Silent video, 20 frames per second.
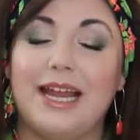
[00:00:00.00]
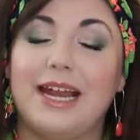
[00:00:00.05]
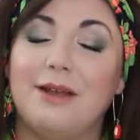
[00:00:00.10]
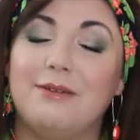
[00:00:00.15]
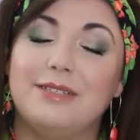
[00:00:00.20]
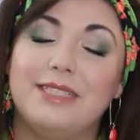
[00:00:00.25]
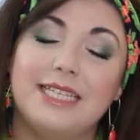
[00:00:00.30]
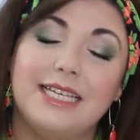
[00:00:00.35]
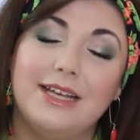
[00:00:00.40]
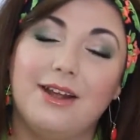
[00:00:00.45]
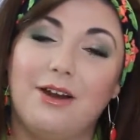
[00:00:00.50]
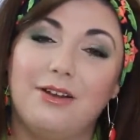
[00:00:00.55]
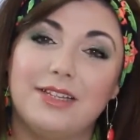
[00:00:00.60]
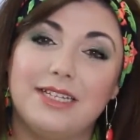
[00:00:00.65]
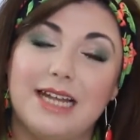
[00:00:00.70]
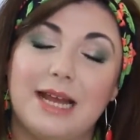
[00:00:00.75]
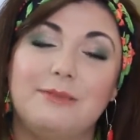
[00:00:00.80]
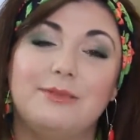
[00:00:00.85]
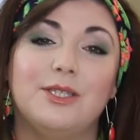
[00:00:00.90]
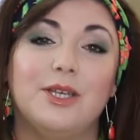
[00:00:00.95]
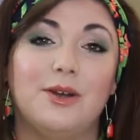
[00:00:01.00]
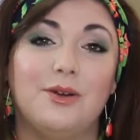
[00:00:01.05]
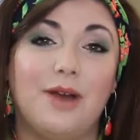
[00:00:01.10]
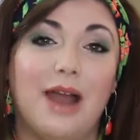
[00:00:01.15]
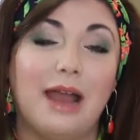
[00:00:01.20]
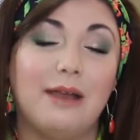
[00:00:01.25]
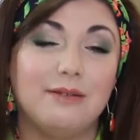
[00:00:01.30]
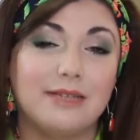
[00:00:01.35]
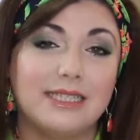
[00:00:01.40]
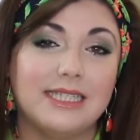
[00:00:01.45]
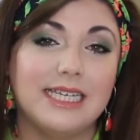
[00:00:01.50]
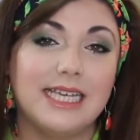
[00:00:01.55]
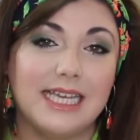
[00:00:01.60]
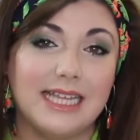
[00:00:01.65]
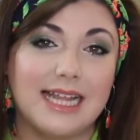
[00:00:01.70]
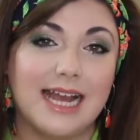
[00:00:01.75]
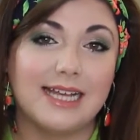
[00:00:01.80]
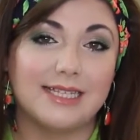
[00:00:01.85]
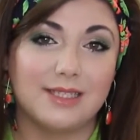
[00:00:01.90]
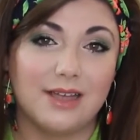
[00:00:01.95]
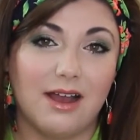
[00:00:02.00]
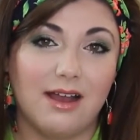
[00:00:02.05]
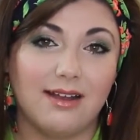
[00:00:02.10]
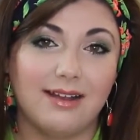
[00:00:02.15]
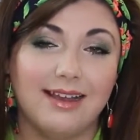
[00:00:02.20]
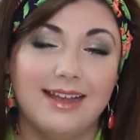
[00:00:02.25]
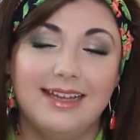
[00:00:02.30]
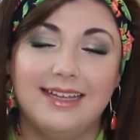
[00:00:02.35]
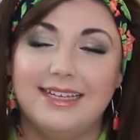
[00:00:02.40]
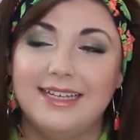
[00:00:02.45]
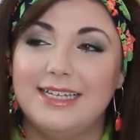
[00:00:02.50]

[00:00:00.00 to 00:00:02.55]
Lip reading: and I would sing it all the time, so I was singing that song.